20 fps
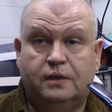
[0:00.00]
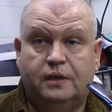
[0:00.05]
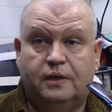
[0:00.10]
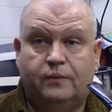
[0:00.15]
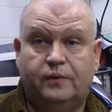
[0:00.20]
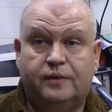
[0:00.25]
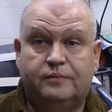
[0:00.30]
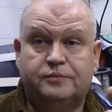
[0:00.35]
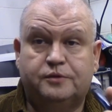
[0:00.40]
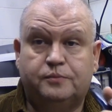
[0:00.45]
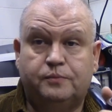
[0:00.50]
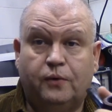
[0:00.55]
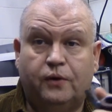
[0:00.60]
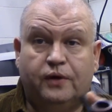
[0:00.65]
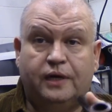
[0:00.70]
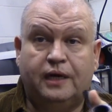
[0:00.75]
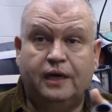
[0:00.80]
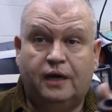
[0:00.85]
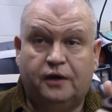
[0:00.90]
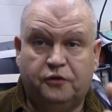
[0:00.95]
And when I'm
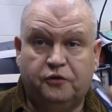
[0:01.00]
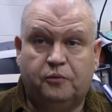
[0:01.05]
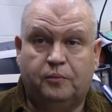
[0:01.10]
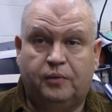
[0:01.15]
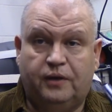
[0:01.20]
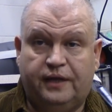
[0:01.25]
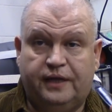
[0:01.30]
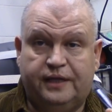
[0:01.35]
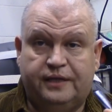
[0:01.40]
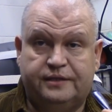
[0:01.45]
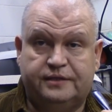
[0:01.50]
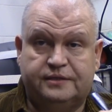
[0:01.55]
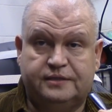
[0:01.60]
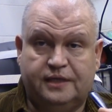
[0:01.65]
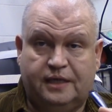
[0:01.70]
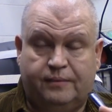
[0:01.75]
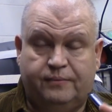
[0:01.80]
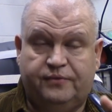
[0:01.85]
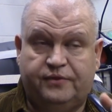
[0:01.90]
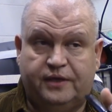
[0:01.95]
smoking other blends,
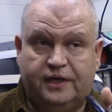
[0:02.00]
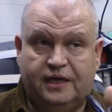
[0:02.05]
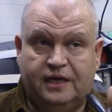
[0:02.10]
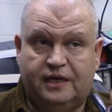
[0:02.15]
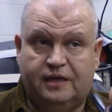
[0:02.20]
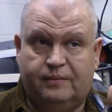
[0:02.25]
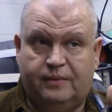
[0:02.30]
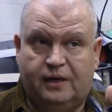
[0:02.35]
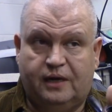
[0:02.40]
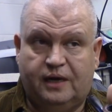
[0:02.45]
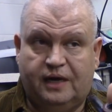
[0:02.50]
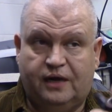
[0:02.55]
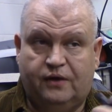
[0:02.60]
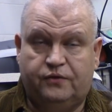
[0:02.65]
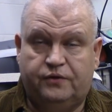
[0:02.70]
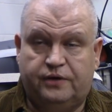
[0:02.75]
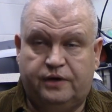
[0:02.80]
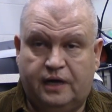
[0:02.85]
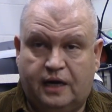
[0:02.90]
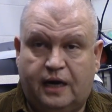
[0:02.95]
I'm thinking about how
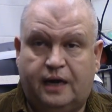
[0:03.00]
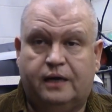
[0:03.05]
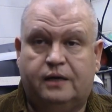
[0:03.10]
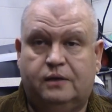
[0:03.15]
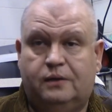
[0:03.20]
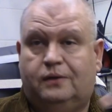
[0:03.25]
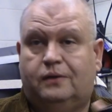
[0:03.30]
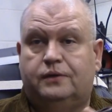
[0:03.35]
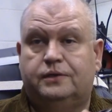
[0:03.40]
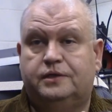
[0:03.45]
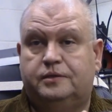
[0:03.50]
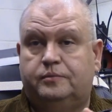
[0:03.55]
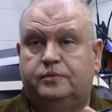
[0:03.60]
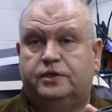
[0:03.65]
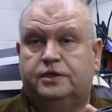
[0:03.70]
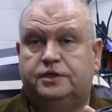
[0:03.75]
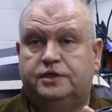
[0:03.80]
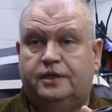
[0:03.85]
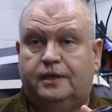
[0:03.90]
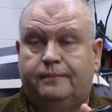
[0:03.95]
they're not Haunted
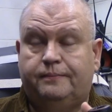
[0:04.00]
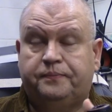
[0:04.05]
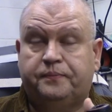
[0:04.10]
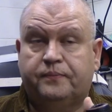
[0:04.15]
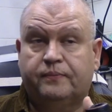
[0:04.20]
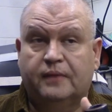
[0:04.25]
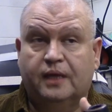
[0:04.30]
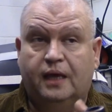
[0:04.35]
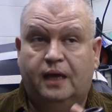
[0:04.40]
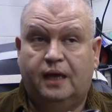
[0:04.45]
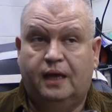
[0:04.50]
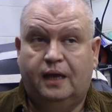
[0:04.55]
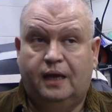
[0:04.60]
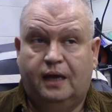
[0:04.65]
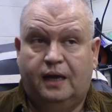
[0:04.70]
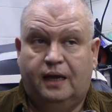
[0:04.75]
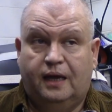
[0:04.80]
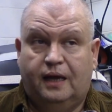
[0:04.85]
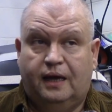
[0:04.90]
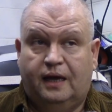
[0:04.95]
Bookshop.
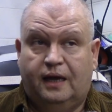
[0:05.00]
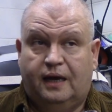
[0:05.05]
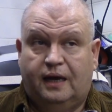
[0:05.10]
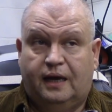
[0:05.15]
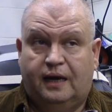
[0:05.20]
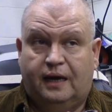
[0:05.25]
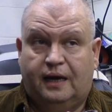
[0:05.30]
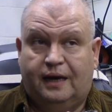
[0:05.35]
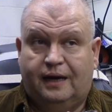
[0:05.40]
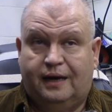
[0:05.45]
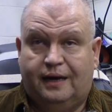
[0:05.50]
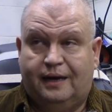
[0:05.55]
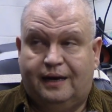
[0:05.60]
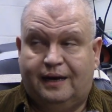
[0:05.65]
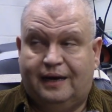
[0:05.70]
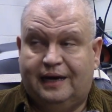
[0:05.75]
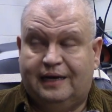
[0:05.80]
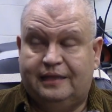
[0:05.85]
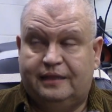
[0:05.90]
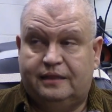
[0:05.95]
Uh,
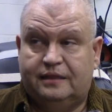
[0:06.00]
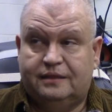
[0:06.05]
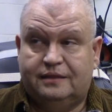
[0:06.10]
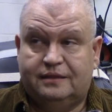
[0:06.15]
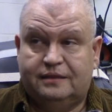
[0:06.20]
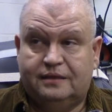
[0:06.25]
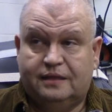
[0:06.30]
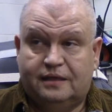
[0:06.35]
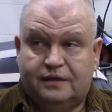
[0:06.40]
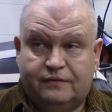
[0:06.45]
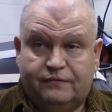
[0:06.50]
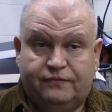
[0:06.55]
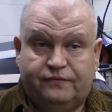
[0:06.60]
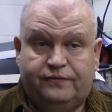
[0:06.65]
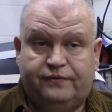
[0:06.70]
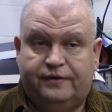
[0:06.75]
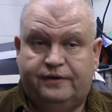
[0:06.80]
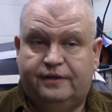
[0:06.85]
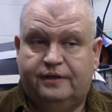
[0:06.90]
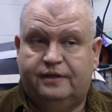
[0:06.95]
I love
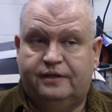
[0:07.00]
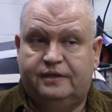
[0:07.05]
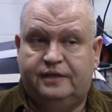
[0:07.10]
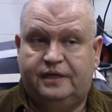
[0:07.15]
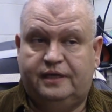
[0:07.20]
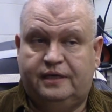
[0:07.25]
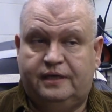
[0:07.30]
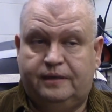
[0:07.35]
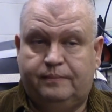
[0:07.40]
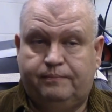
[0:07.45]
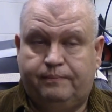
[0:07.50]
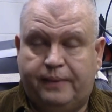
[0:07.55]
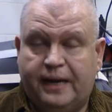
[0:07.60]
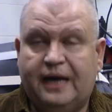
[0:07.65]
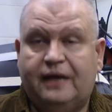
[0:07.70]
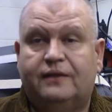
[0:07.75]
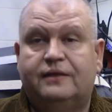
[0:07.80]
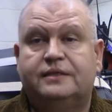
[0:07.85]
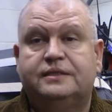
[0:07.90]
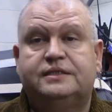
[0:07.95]
the
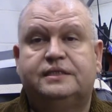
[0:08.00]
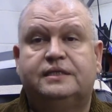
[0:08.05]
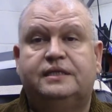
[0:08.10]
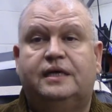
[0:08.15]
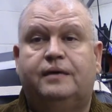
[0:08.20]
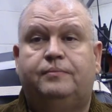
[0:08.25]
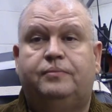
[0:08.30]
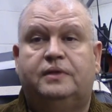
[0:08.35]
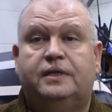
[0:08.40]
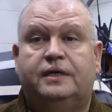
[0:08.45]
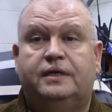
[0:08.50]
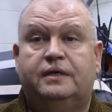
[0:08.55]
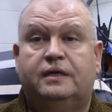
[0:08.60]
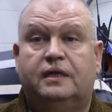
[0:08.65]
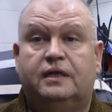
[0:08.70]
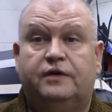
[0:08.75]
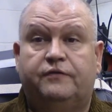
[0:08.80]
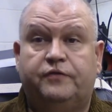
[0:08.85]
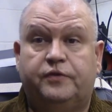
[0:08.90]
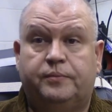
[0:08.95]
balance in that blend. I
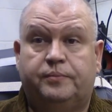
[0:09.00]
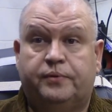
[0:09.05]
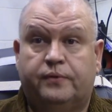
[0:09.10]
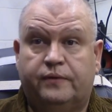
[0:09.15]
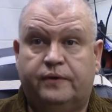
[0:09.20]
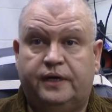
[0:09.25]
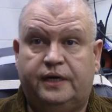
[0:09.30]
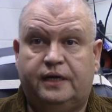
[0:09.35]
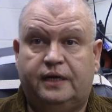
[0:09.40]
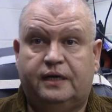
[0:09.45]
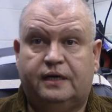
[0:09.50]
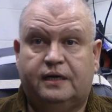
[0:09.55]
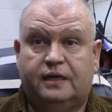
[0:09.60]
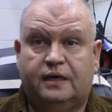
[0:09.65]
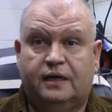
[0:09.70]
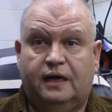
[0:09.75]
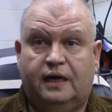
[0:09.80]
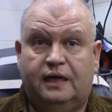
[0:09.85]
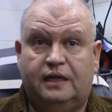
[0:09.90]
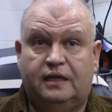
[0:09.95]
love the Perique.
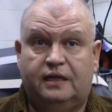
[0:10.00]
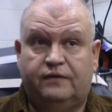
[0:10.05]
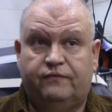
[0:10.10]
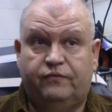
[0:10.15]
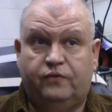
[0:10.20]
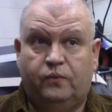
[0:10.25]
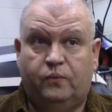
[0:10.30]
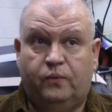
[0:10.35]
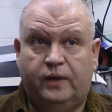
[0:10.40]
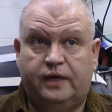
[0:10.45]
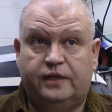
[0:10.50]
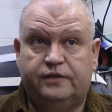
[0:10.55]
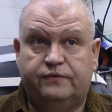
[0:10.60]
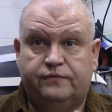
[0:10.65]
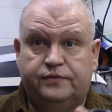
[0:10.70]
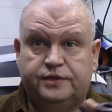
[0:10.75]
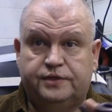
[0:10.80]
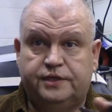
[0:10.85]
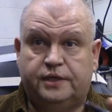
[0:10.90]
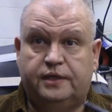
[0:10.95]
I love the way the
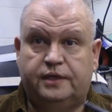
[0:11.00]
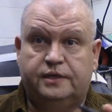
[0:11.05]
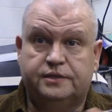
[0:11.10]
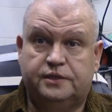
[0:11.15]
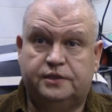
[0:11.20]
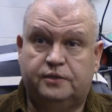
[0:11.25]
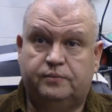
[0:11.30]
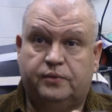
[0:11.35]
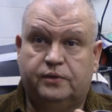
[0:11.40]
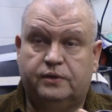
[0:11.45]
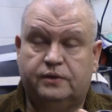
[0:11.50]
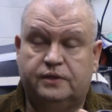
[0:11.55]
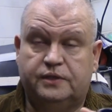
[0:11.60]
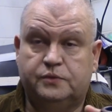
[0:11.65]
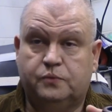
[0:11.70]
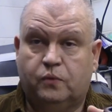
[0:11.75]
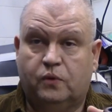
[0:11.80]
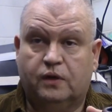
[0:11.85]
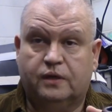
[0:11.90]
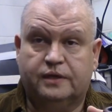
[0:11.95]
Virginias and the
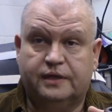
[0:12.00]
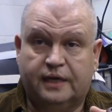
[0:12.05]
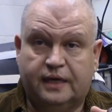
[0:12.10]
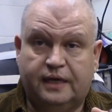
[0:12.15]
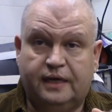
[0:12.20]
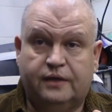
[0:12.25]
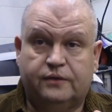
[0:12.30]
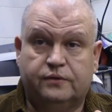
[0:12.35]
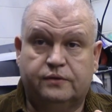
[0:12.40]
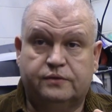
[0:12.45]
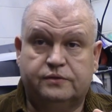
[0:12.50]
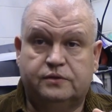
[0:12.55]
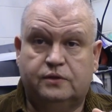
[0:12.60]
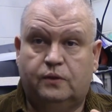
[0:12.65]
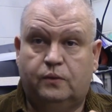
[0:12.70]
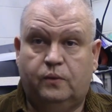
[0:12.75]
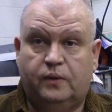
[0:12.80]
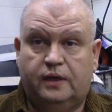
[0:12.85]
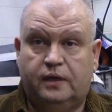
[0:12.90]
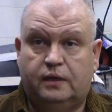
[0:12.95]
Burleys work together
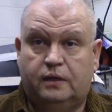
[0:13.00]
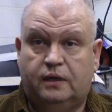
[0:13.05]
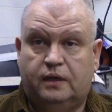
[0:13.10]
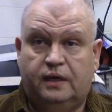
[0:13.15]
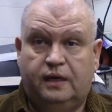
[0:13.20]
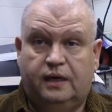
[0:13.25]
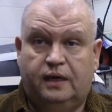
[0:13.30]
so well.